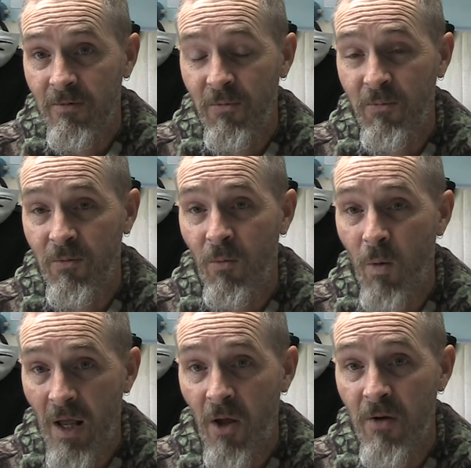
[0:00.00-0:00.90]
for
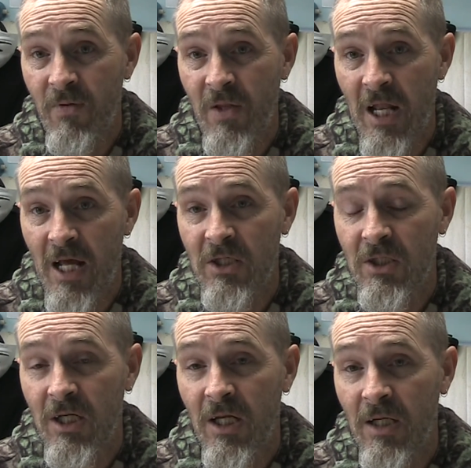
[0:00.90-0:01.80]
well over the
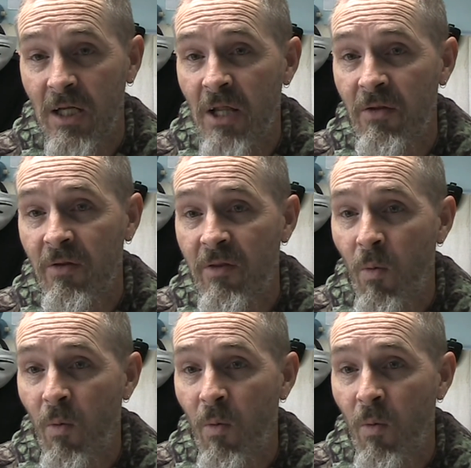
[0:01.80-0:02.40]
last year, and the